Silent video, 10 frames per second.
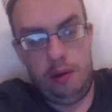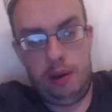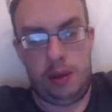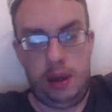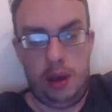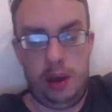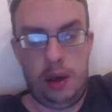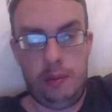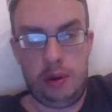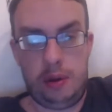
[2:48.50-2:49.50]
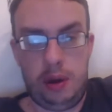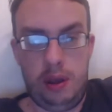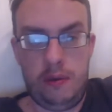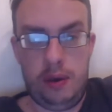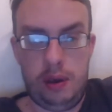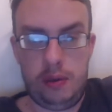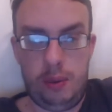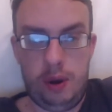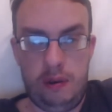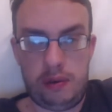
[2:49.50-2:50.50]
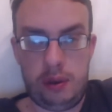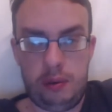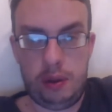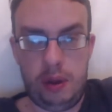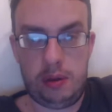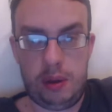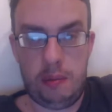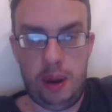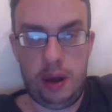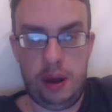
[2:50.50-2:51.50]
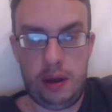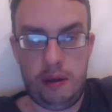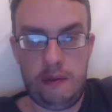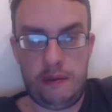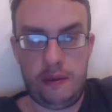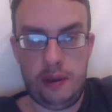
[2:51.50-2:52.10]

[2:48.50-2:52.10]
idea how much any of it is worth, so we'll do some live